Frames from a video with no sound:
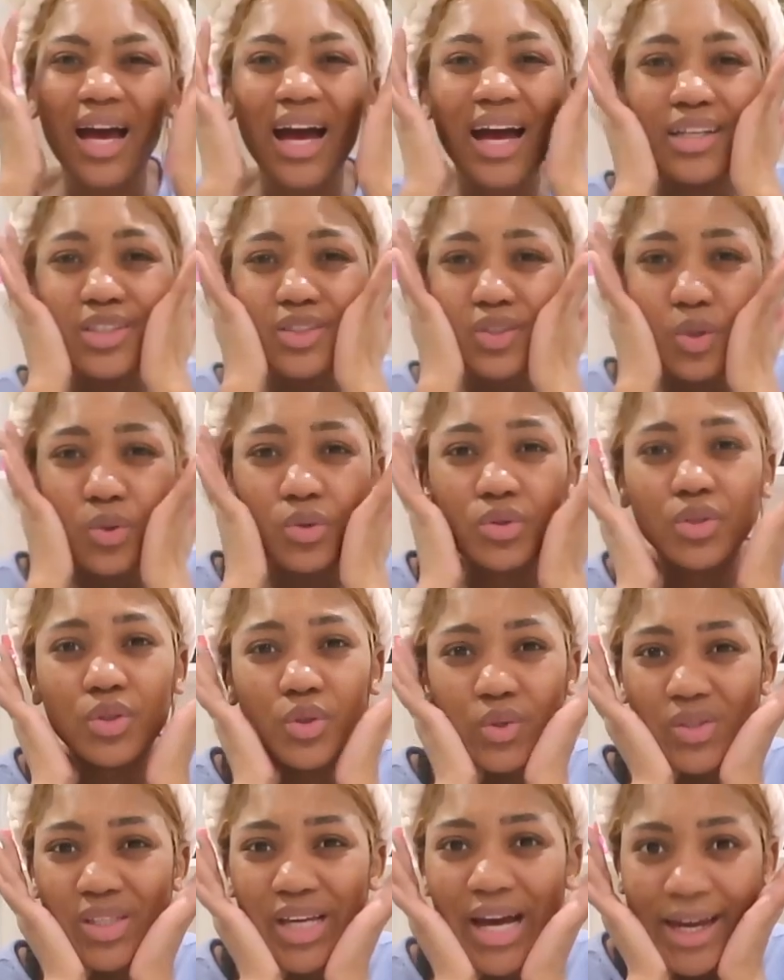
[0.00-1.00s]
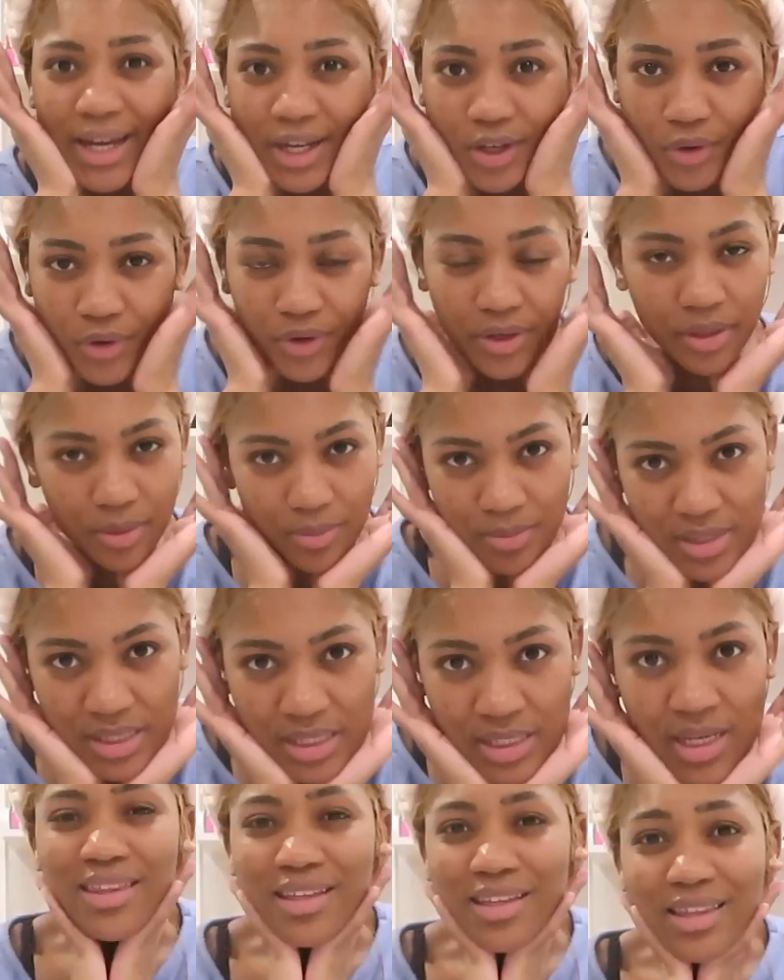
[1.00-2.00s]
I don't use eye creams.
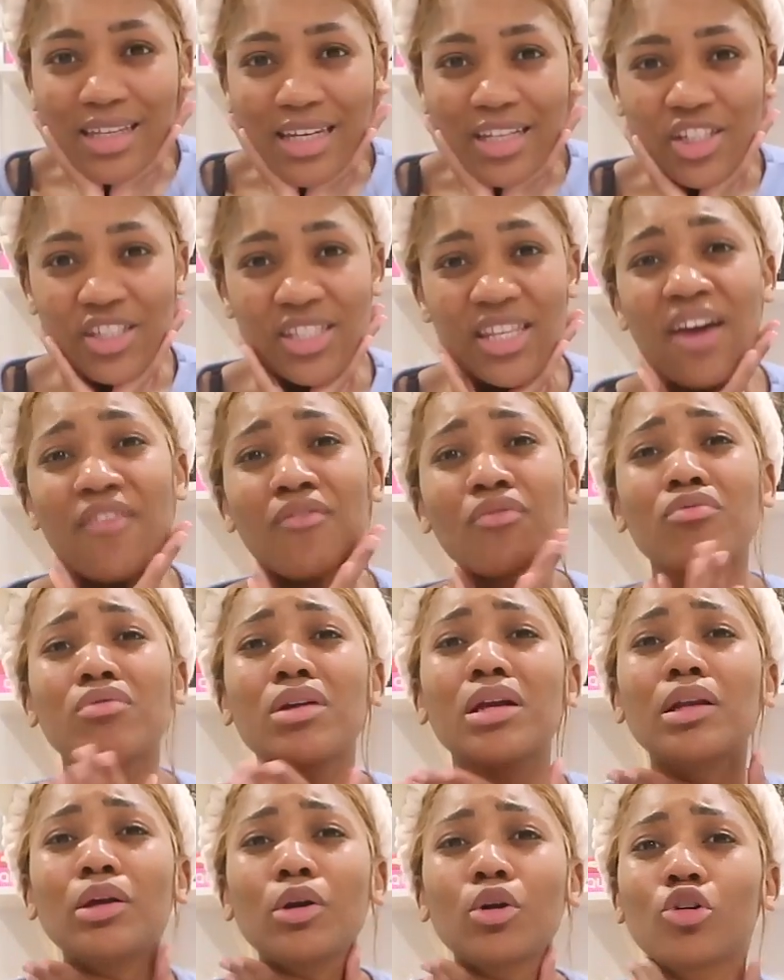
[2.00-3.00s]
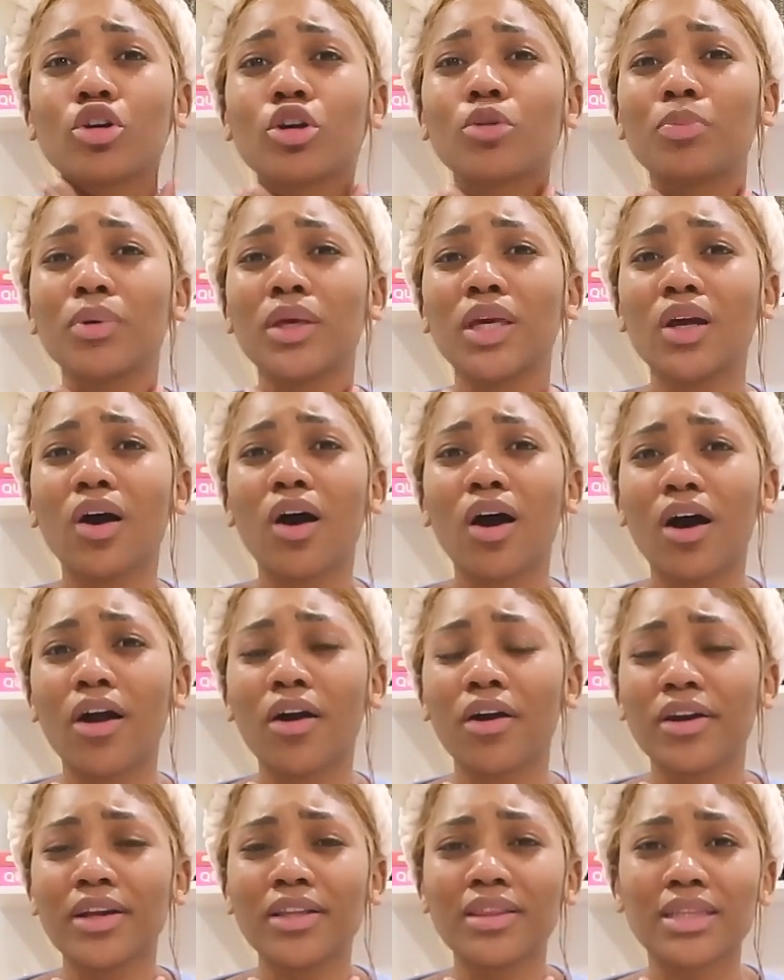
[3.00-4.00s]
I think they just have really good
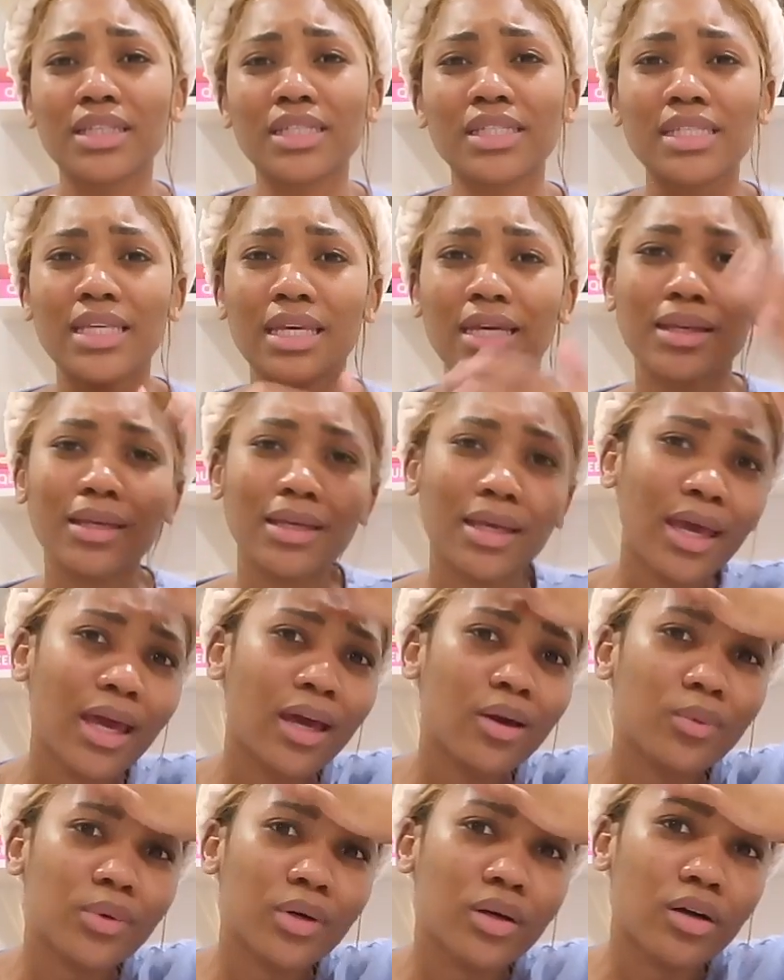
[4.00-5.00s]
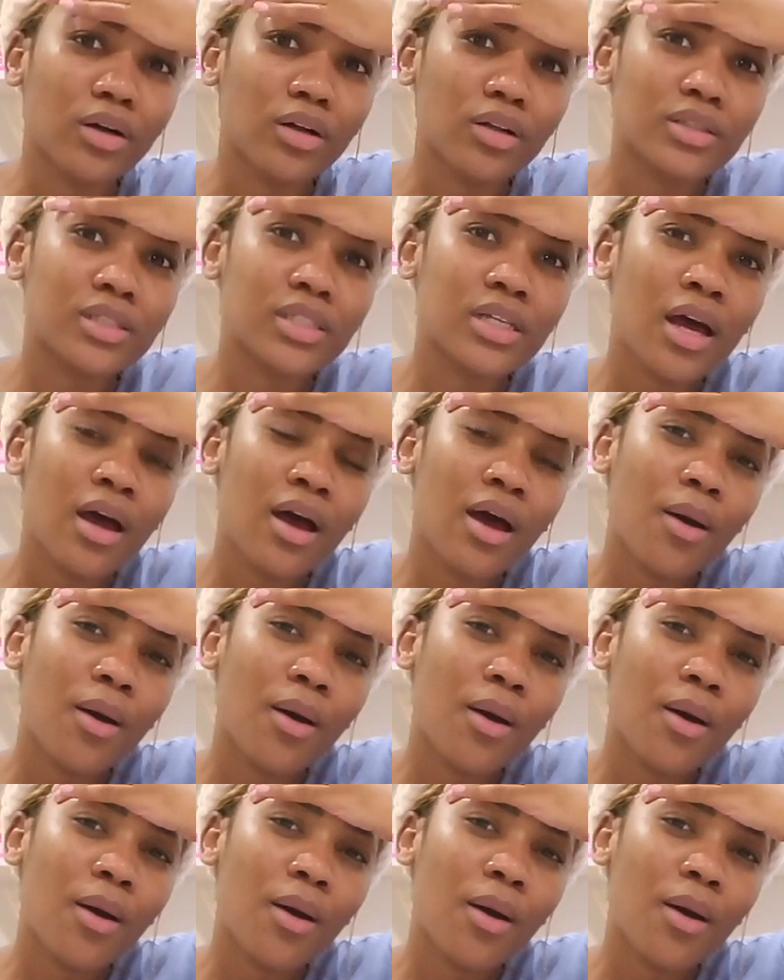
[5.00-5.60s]
PR in the skincare world,